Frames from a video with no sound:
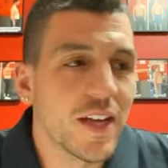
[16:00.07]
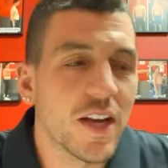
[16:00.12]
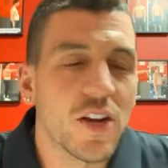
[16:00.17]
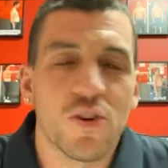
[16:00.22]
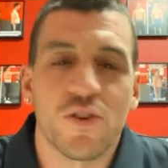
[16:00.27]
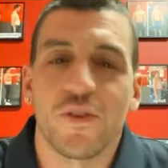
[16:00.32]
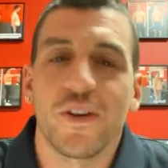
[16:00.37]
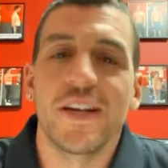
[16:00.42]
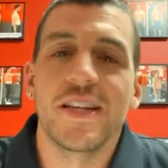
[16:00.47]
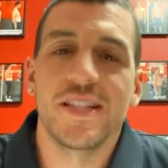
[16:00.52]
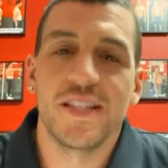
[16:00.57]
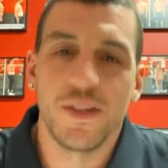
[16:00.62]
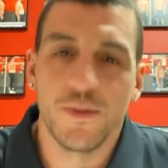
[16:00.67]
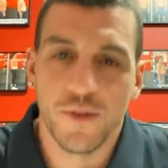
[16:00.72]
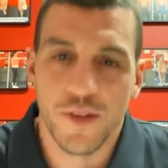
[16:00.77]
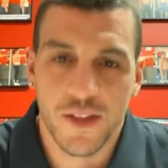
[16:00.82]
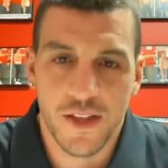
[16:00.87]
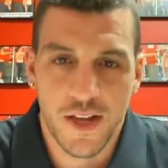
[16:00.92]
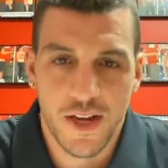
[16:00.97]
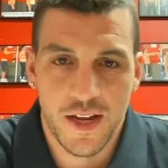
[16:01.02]
crazy
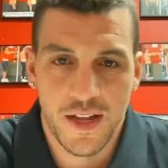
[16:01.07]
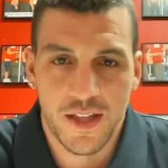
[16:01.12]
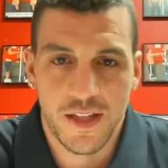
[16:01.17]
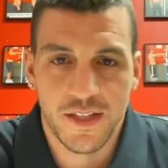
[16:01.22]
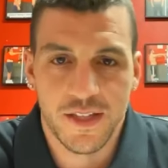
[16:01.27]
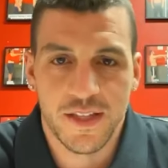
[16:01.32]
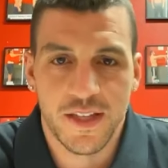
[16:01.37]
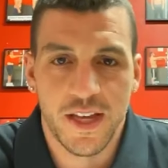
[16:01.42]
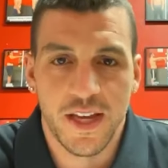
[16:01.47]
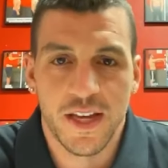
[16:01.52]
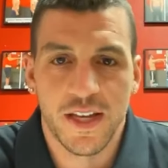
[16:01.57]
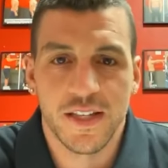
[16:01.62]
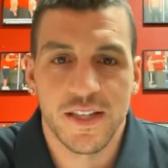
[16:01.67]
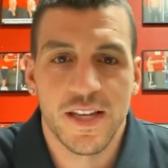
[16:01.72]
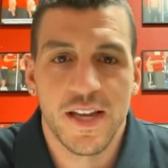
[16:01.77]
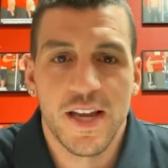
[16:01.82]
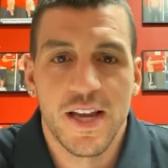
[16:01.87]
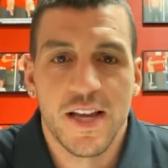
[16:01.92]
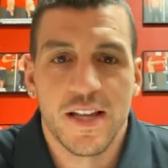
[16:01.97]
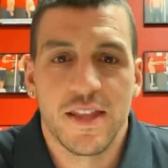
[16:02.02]
with any of these things.
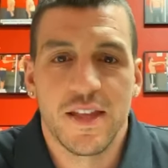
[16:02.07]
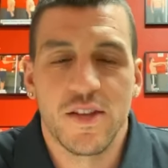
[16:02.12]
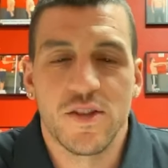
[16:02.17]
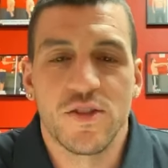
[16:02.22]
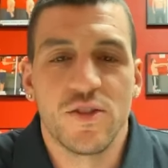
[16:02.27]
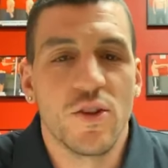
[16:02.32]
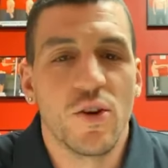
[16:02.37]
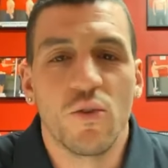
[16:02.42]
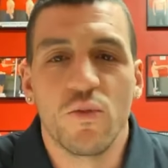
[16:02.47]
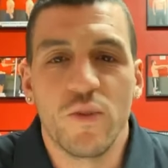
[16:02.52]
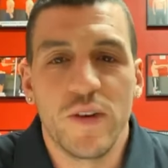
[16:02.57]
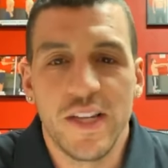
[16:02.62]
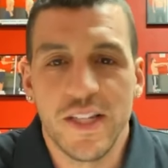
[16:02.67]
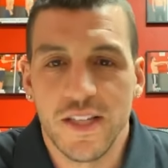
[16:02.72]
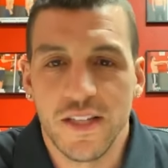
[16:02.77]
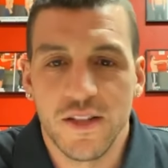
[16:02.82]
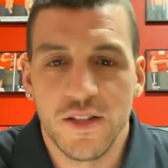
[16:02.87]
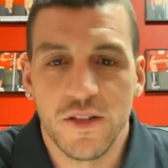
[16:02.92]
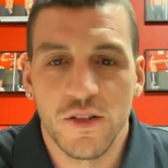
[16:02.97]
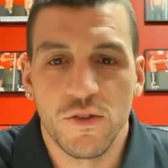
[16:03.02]
There's no
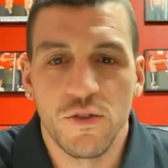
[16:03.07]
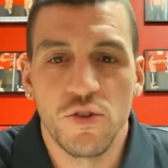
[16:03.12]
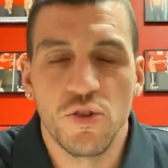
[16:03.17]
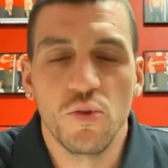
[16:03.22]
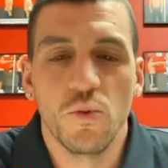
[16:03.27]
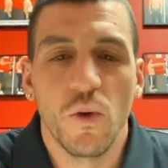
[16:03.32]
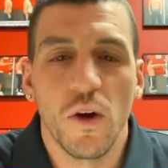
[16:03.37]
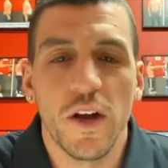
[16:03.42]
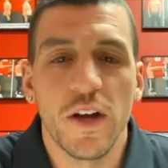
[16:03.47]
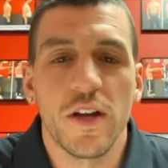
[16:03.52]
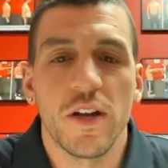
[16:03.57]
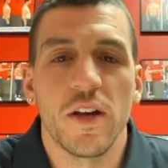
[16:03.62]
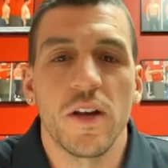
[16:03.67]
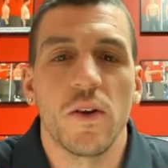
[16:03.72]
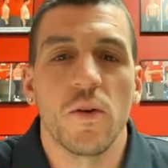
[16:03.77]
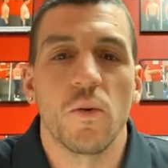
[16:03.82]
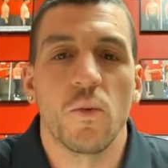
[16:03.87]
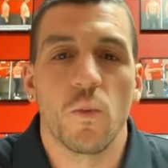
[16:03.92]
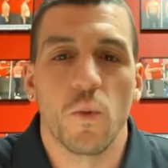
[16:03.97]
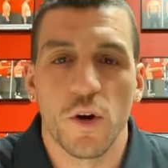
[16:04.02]
reason to. You want to
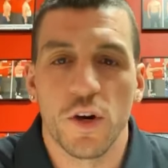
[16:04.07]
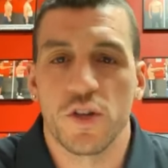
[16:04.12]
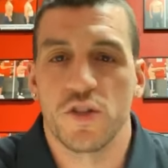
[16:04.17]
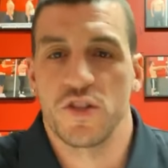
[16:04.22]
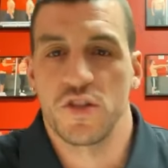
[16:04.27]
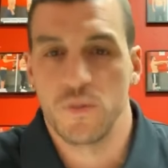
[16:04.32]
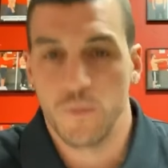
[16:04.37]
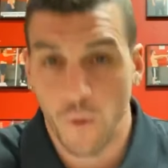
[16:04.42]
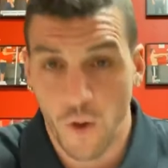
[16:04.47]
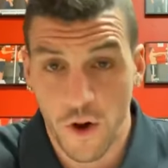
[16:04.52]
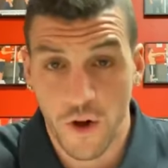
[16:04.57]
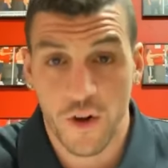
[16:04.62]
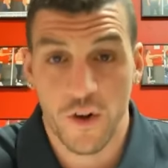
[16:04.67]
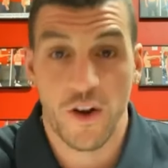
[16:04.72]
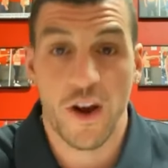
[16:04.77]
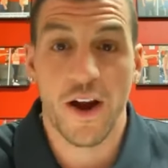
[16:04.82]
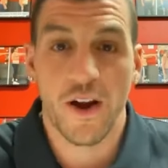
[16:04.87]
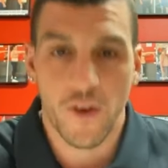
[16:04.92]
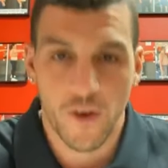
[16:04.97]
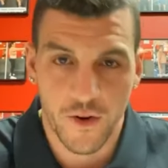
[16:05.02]
work smarter,
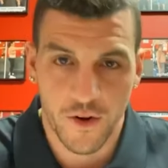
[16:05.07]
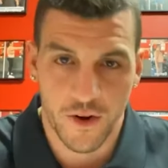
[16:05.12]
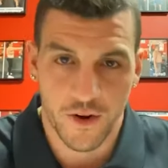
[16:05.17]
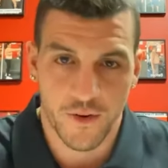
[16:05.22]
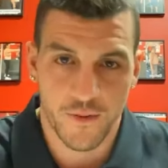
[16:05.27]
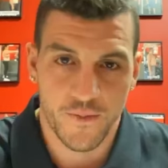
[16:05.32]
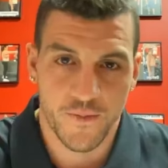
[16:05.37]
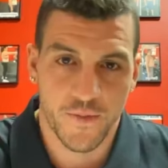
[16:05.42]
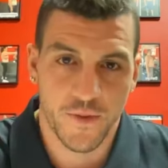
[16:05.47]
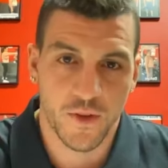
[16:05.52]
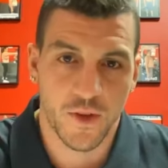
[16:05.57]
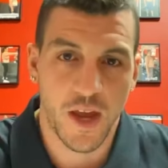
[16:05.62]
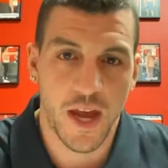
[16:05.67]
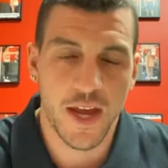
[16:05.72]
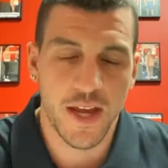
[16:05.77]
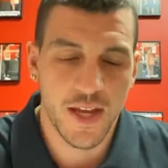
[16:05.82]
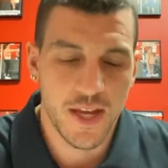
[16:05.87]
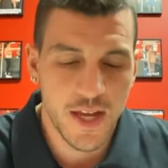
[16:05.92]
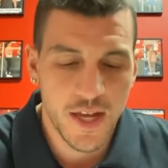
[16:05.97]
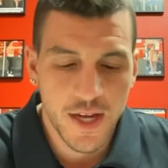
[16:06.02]
not harder,
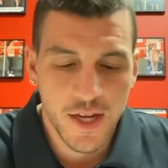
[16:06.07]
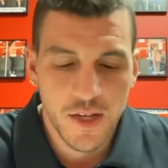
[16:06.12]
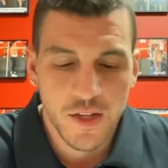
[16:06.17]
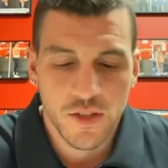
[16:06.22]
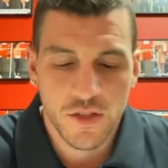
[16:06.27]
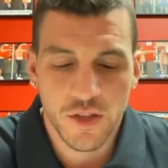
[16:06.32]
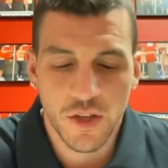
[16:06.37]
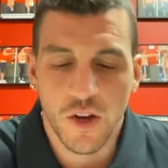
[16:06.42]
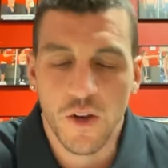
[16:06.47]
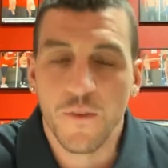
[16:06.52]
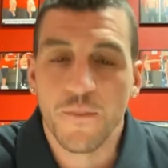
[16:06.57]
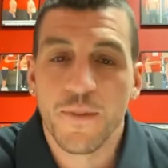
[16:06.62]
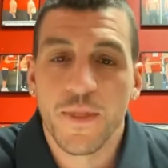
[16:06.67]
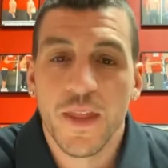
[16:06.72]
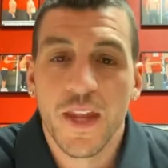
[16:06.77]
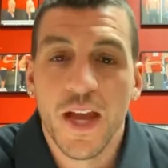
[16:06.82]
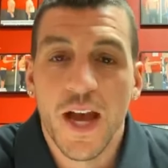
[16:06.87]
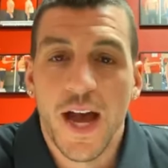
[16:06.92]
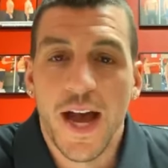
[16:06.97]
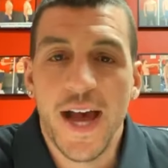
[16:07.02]
okay? So
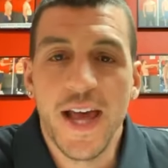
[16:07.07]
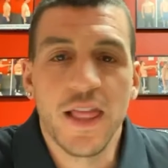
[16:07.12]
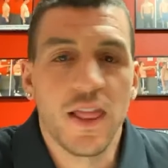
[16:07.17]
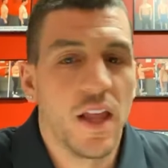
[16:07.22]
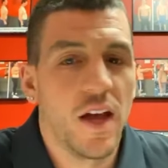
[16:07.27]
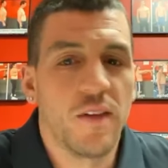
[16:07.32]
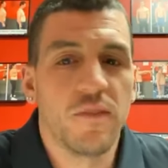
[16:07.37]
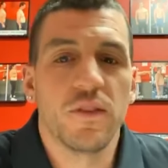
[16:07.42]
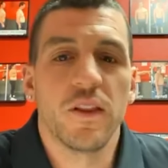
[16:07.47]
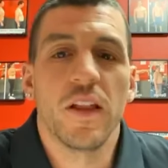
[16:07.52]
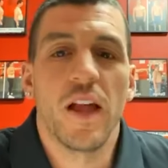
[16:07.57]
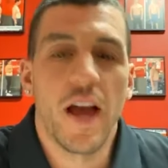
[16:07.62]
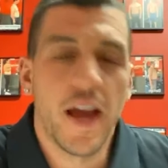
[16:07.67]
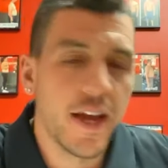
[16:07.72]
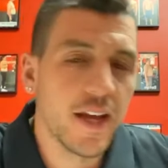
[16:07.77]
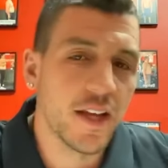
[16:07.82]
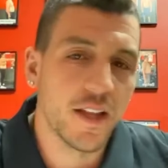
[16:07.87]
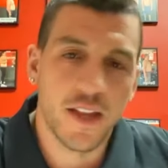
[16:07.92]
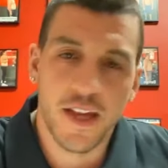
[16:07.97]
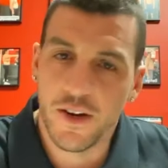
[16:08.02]
I love
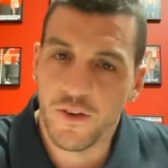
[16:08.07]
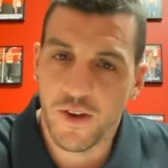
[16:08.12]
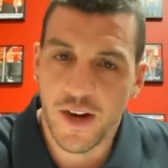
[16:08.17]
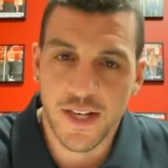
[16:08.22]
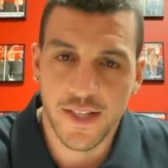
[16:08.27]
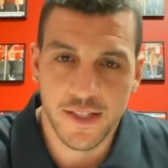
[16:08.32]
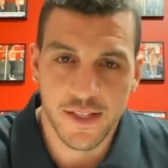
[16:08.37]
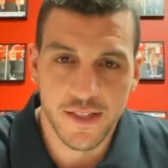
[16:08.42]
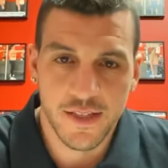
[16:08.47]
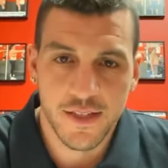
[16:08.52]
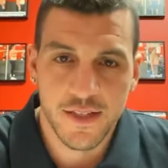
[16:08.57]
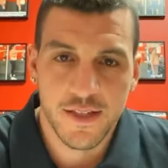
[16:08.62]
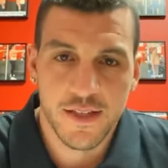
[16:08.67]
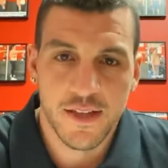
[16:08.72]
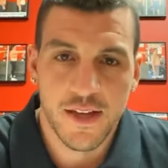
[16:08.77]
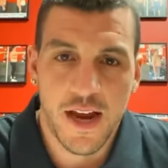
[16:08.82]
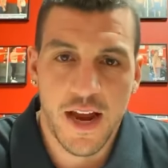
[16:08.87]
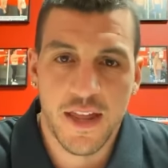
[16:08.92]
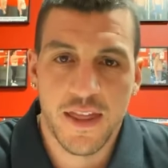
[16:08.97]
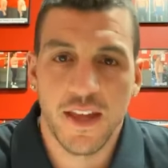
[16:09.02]
lying leg raises.
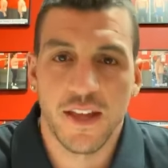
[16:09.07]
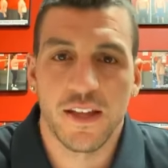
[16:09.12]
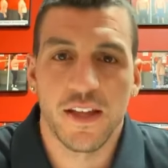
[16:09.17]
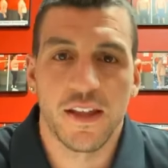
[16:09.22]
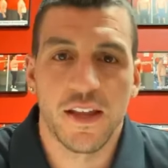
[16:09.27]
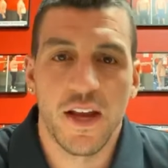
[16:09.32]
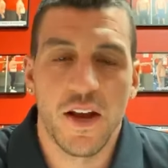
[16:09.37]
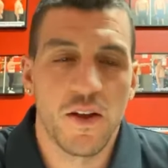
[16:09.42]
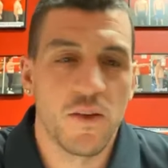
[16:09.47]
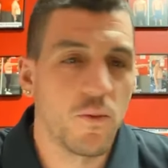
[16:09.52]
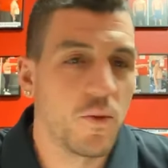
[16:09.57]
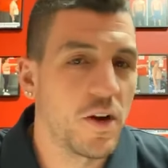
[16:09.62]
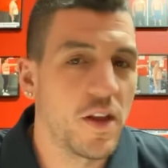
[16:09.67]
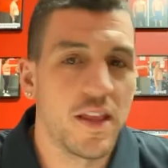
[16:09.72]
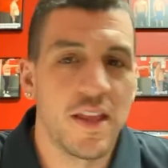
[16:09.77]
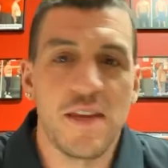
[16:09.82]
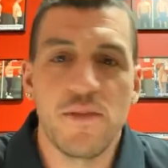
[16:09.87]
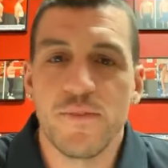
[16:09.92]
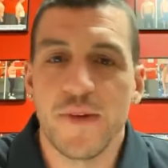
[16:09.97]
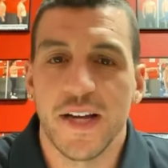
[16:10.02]
I think that they are one of
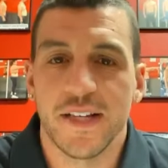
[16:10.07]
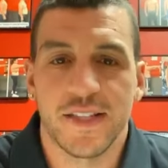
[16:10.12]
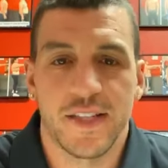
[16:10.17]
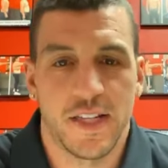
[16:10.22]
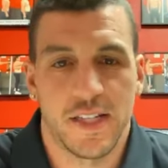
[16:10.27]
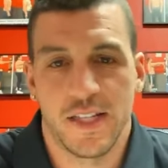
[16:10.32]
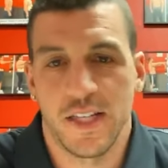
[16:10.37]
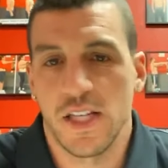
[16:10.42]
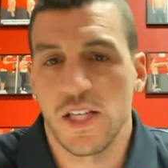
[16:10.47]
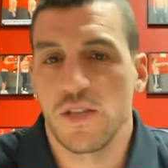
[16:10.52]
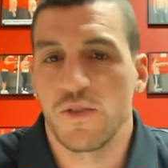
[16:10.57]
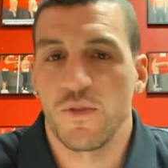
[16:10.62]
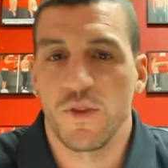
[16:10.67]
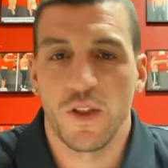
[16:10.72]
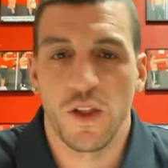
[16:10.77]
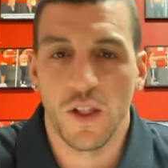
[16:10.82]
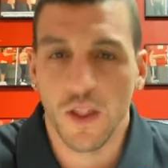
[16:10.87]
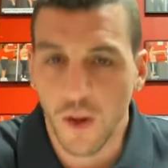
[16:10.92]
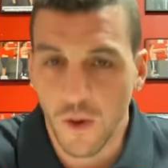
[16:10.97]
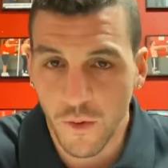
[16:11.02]
the best exercises for
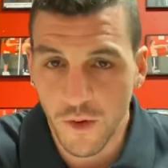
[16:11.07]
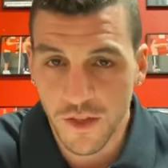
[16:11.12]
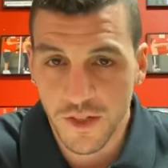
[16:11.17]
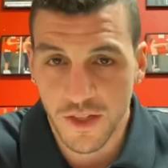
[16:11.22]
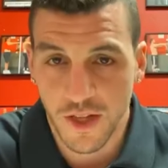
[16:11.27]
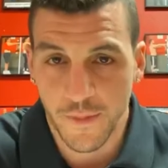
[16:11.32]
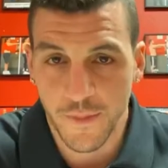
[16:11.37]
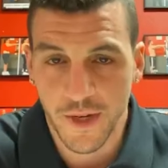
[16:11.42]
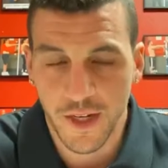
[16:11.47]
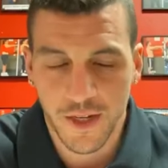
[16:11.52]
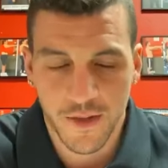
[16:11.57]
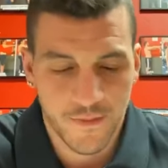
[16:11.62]
the lower stomach,